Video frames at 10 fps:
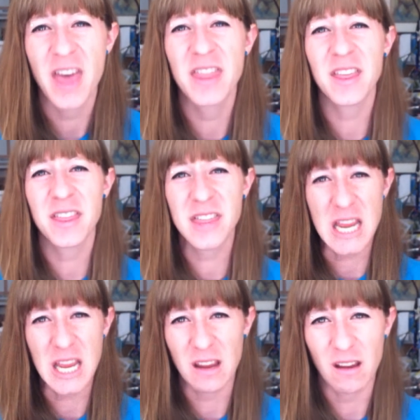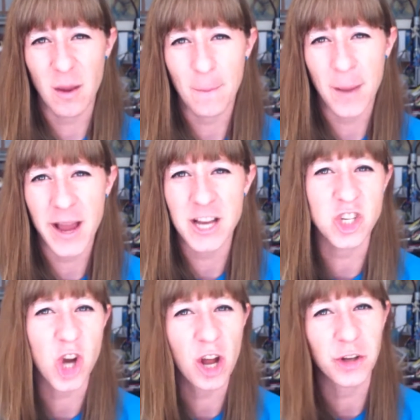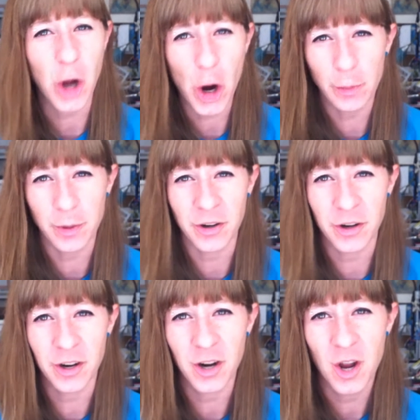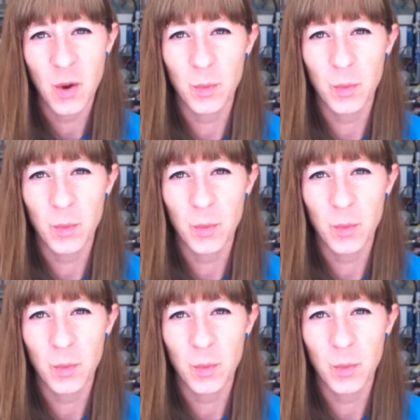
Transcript: The Thing by John Carpenter,